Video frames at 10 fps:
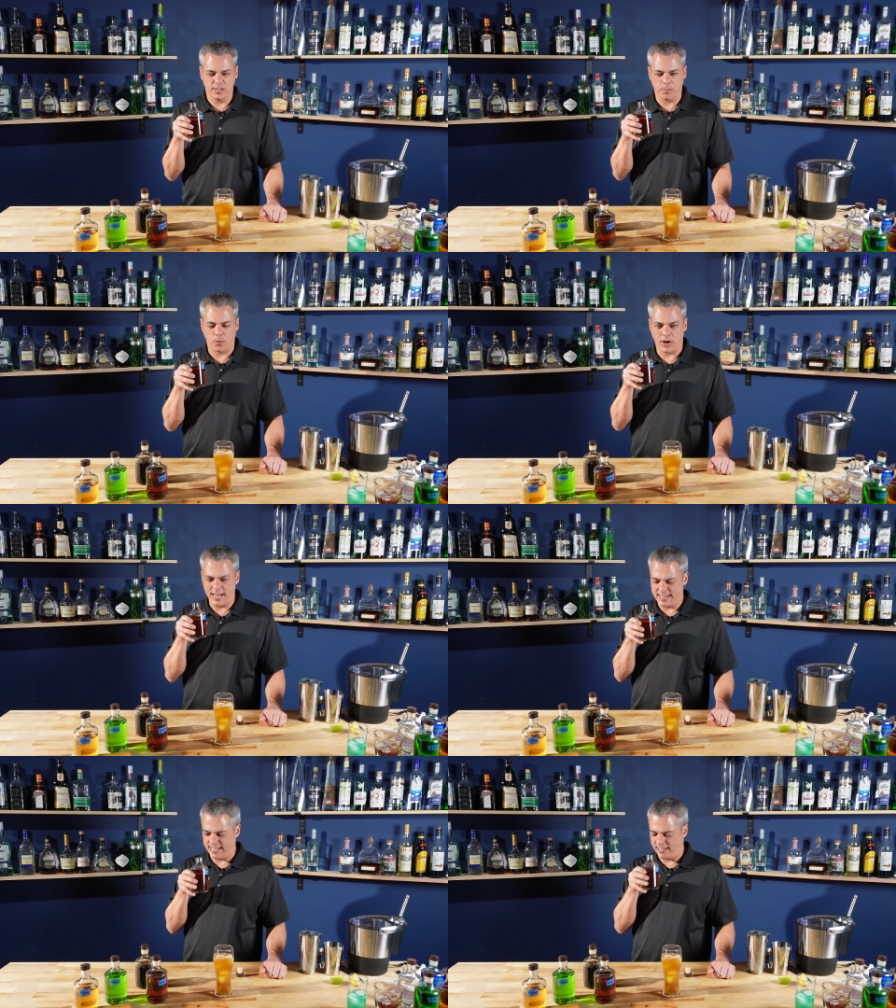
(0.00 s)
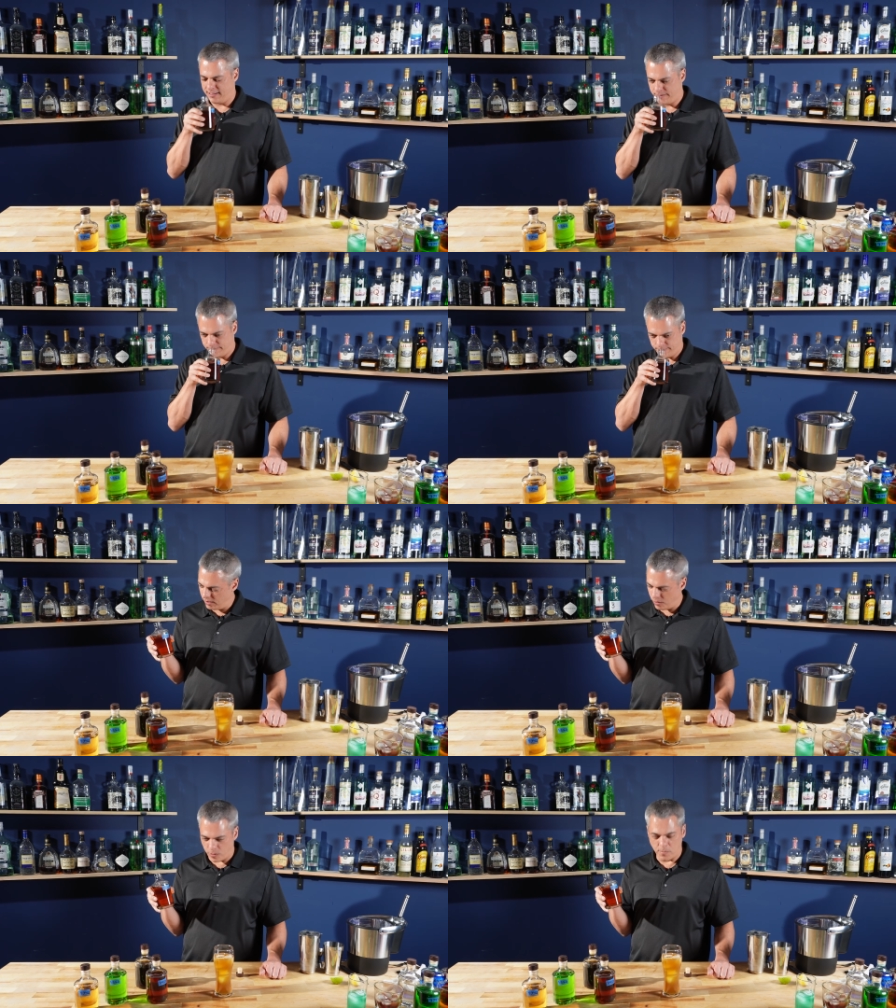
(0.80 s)
brandy
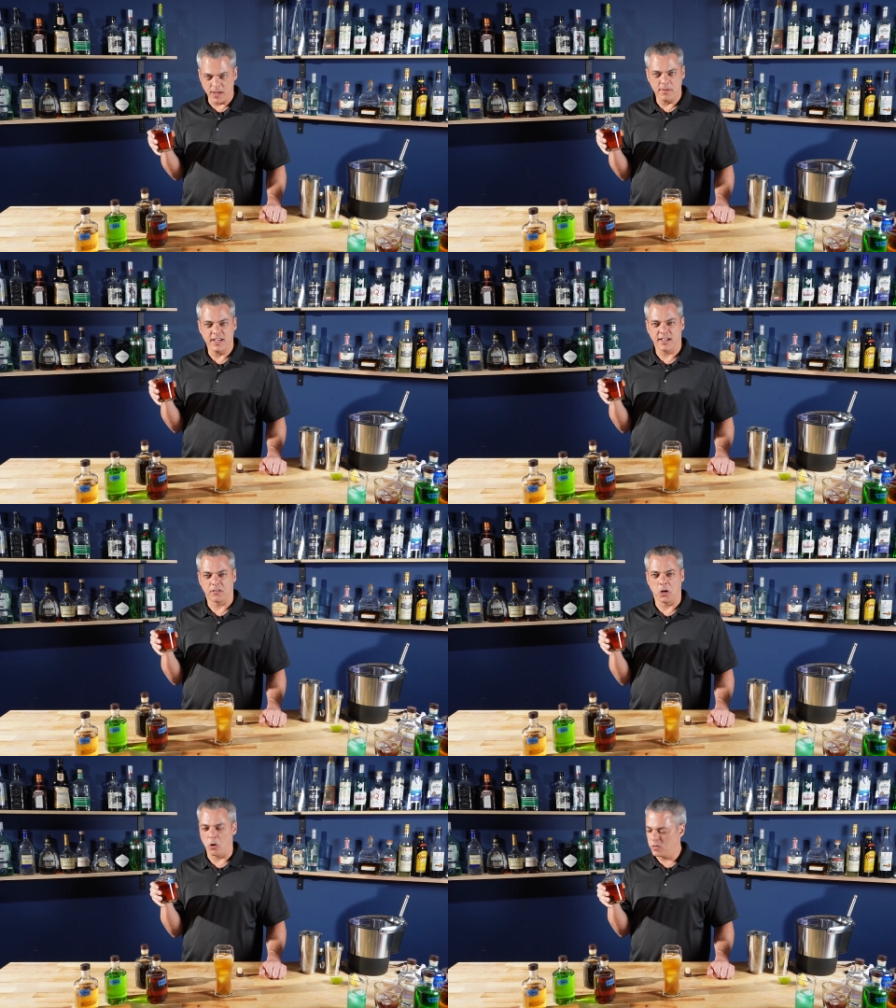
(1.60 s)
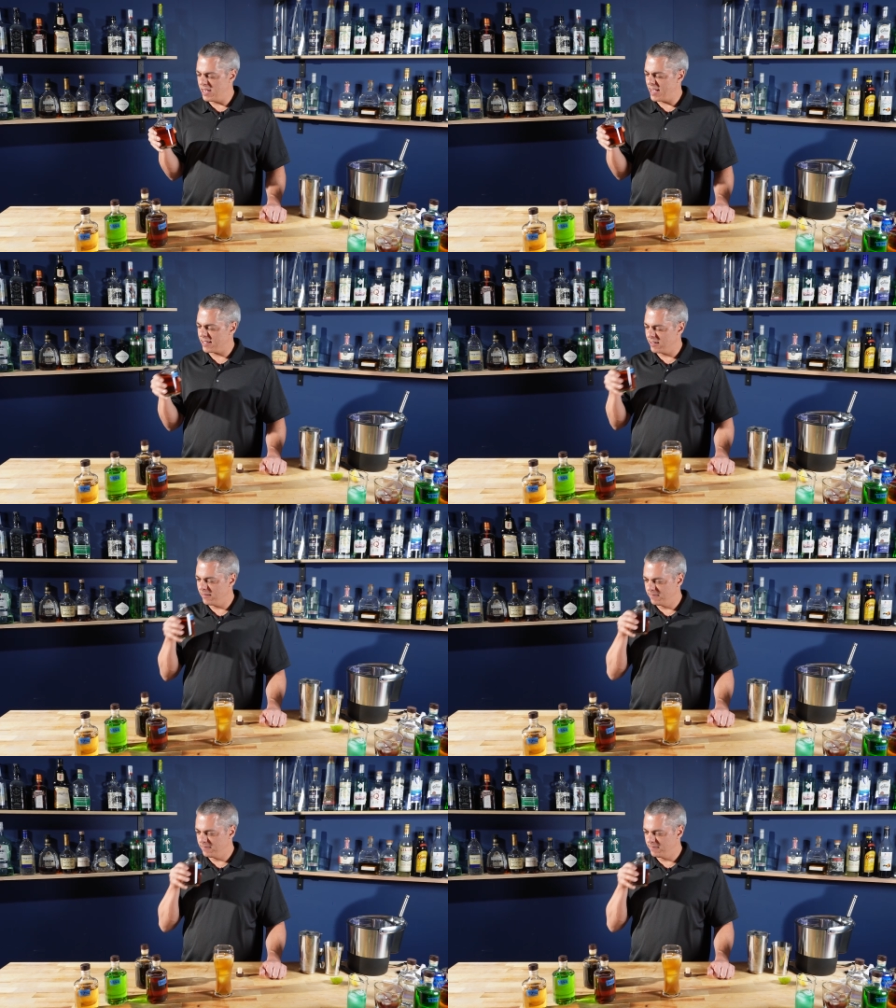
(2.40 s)
or maybe a cognac.